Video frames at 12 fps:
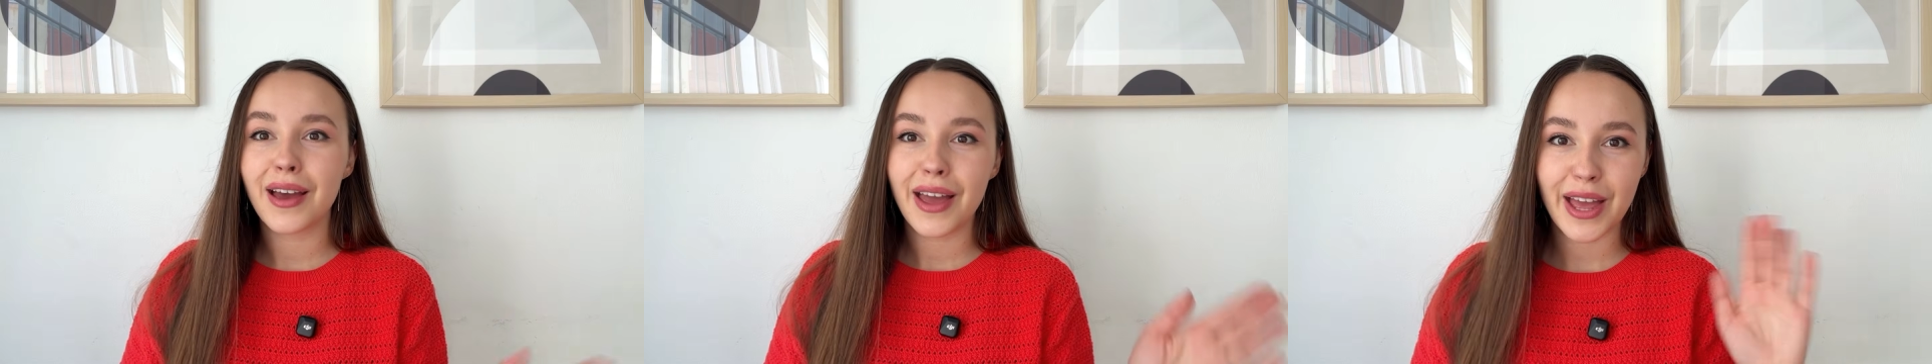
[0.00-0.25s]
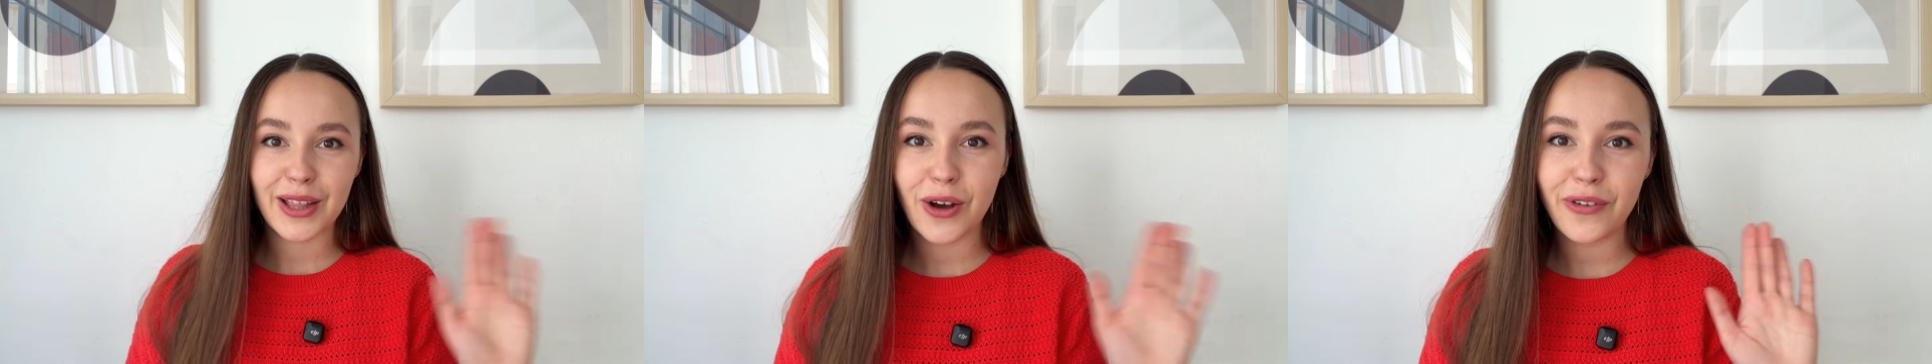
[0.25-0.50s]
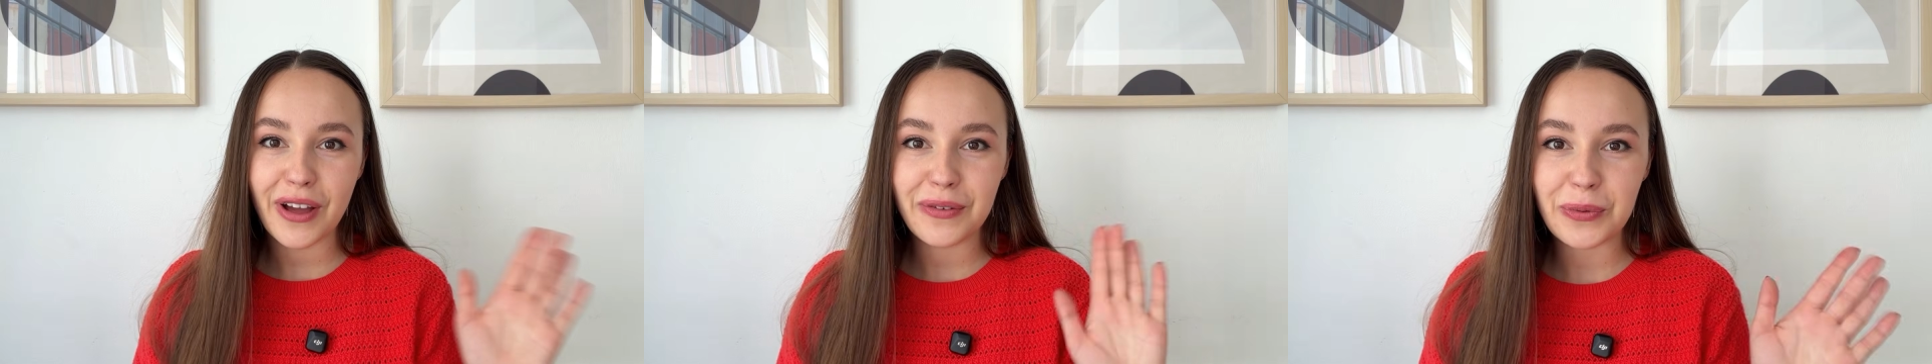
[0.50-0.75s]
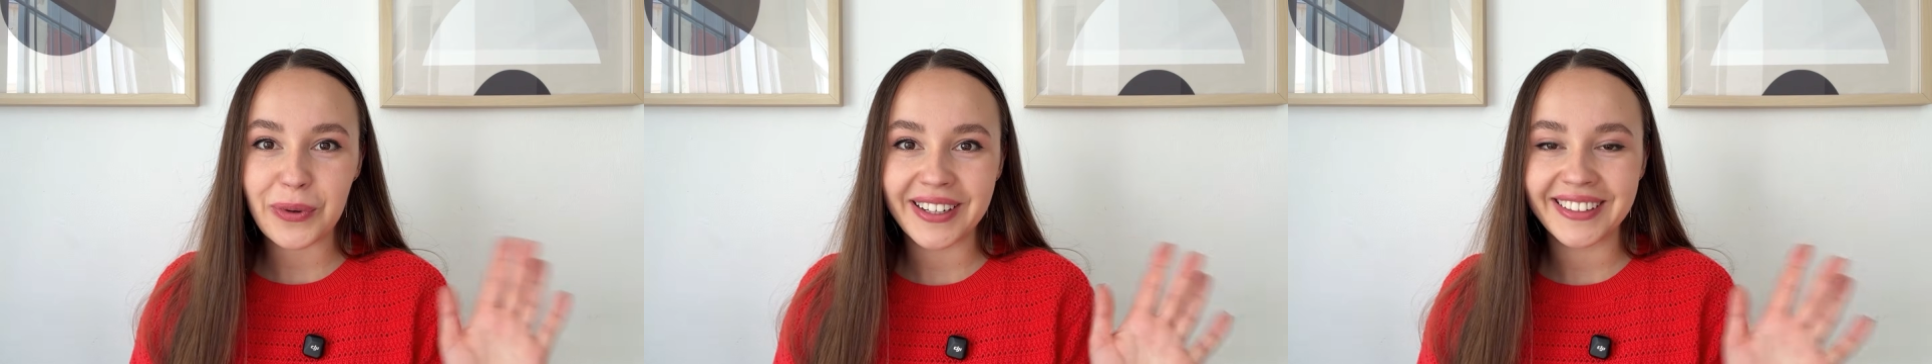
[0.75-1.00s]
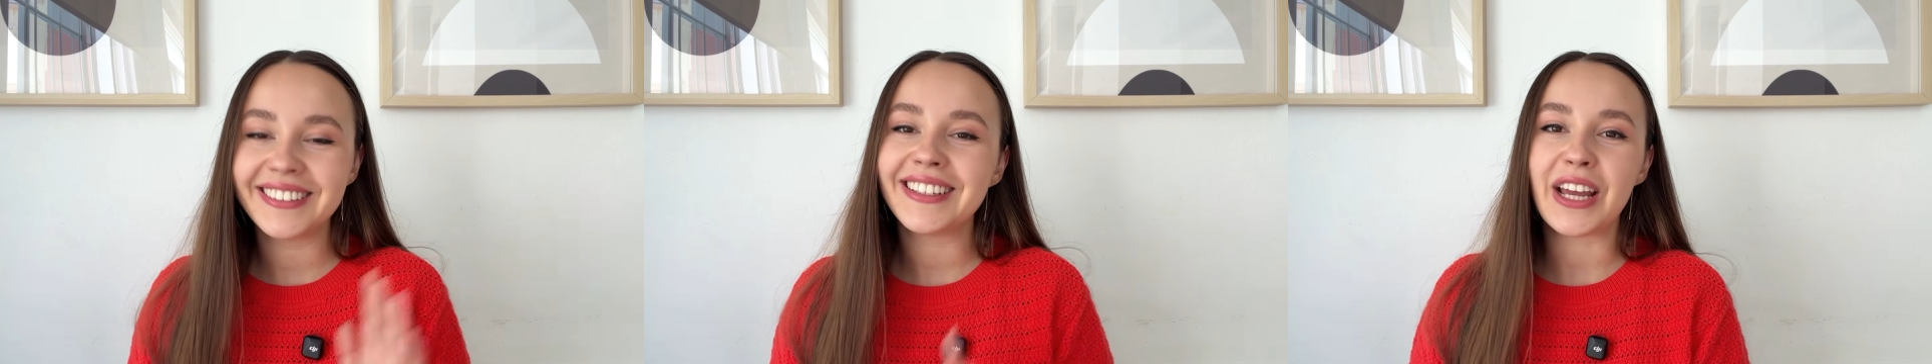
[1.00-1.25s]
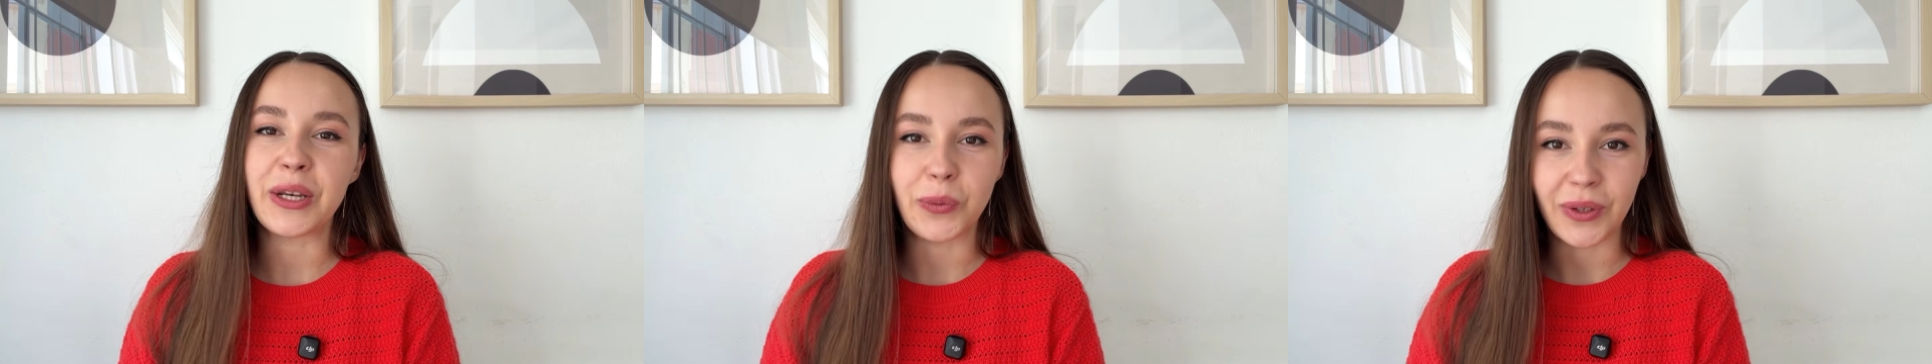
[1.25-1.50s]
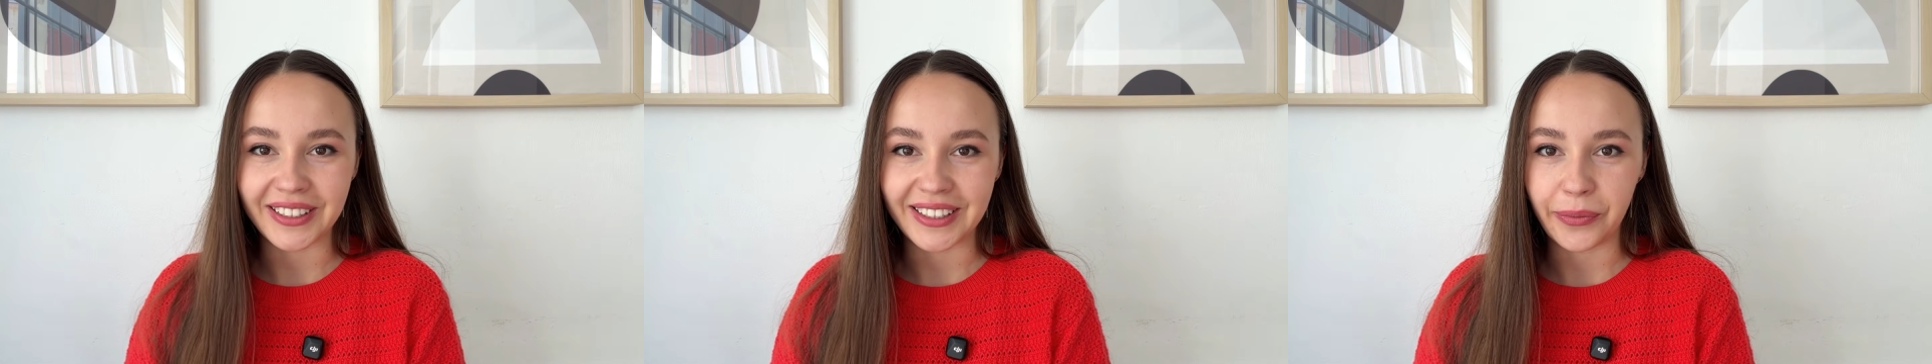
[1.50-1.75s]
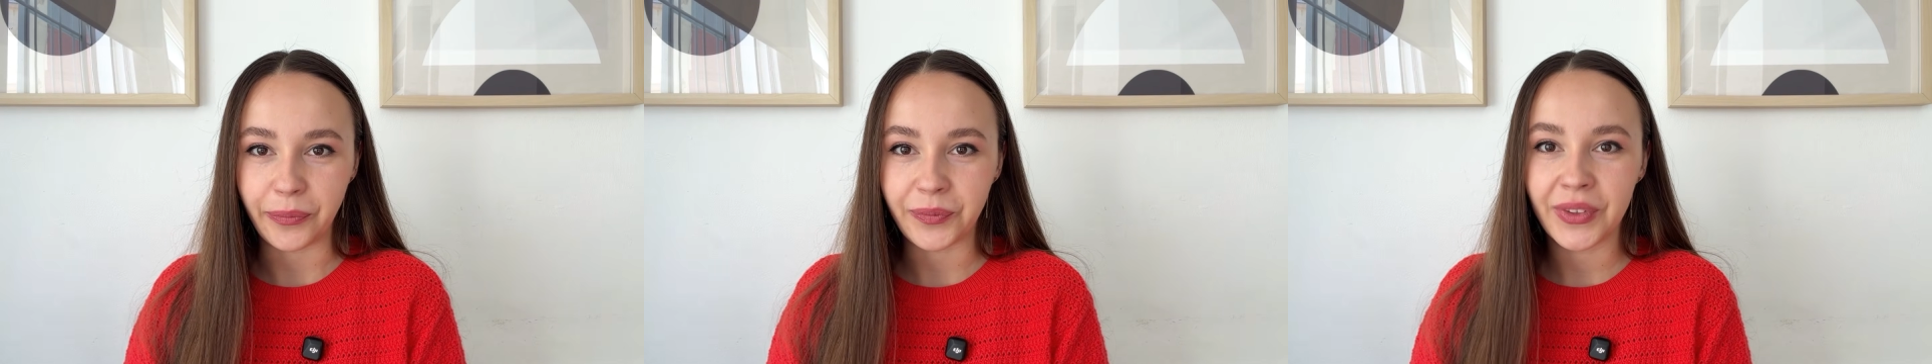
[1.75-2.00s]
Hello everyone and
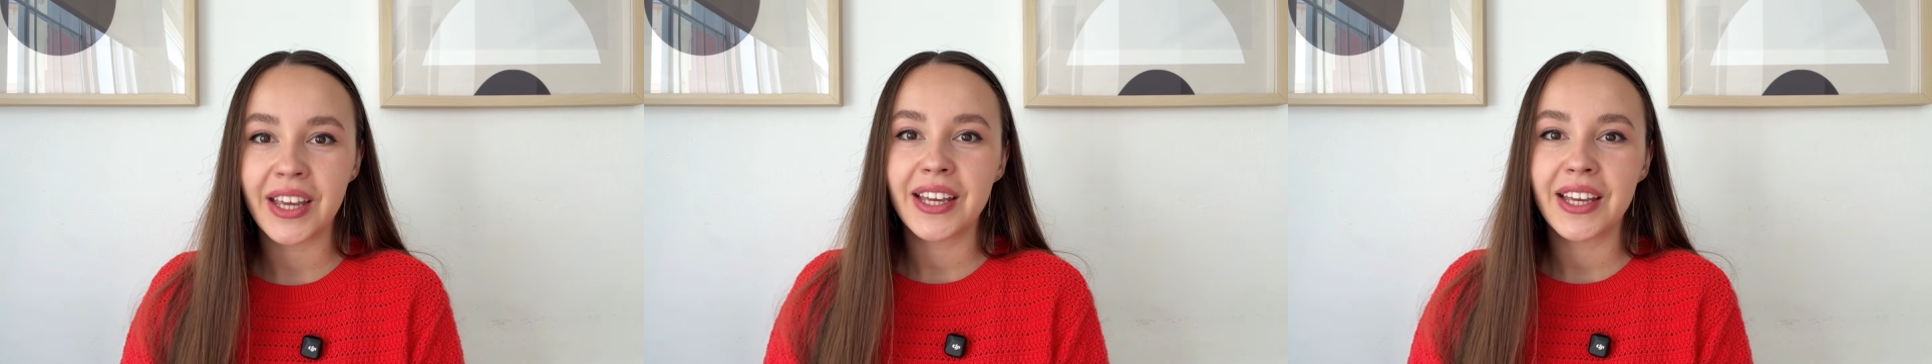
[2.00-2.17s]
welcome.